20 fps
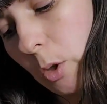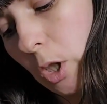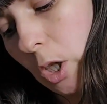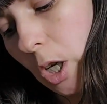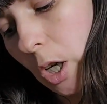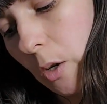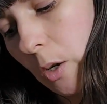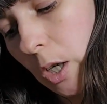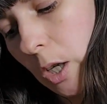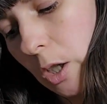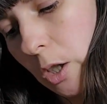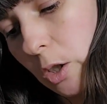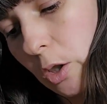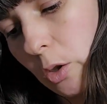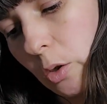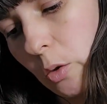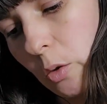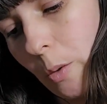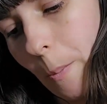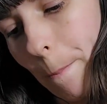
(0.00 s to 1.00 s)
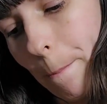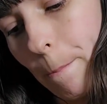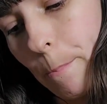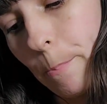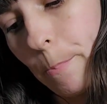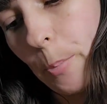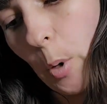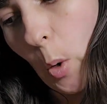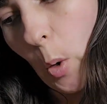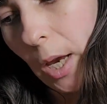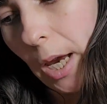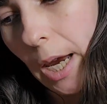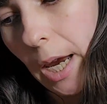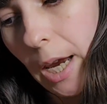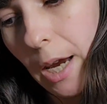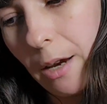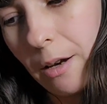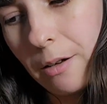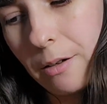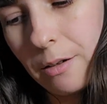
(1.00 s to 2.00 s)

we're going to go into Boggy.